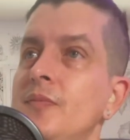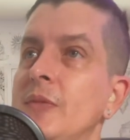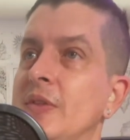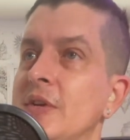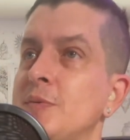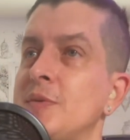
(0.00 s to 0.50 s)

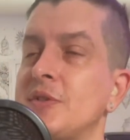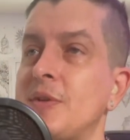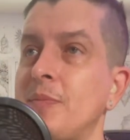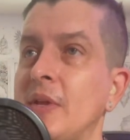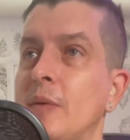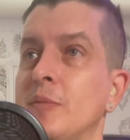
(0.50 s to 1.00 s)
this was
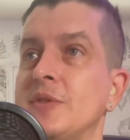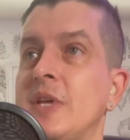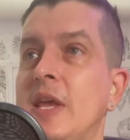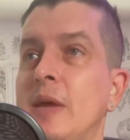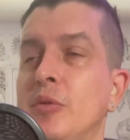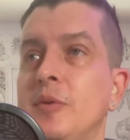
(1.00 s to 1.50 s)
something that was
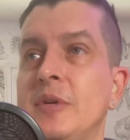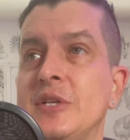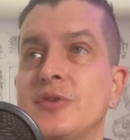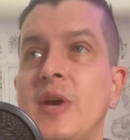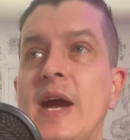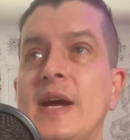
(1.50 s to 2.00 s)
able to be
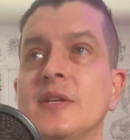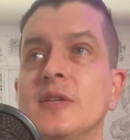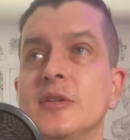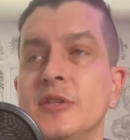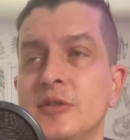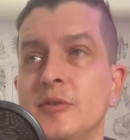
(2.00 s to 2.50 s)
tracked a
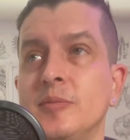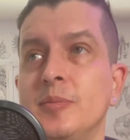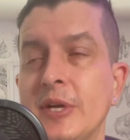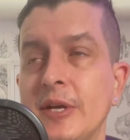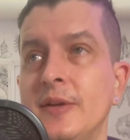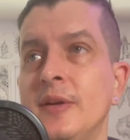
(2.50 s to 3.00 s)
little
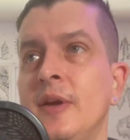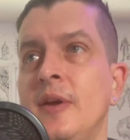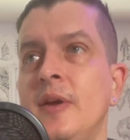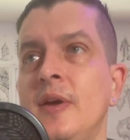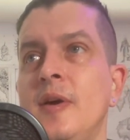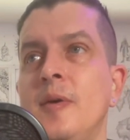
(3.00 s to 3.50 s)
bit,
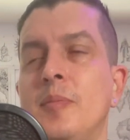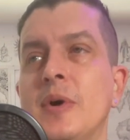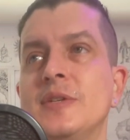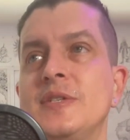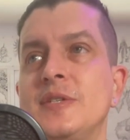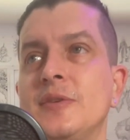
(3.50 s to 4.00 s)

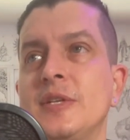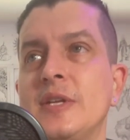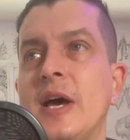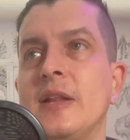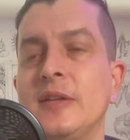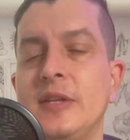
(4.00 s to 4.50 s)
but still did
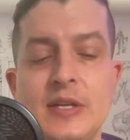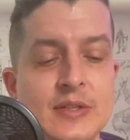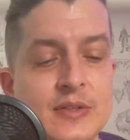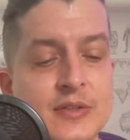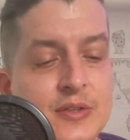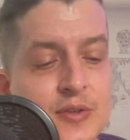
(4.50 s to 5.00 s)
not lead
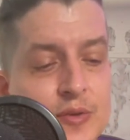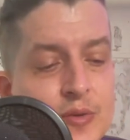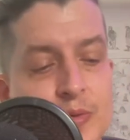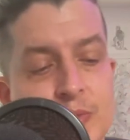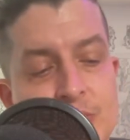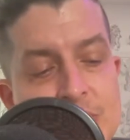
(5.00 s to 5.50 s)

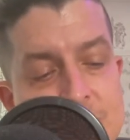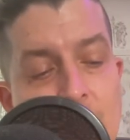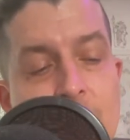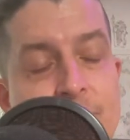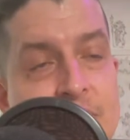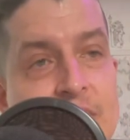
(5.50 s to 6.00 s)
to
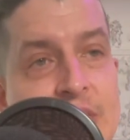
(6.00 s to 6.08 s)
solving the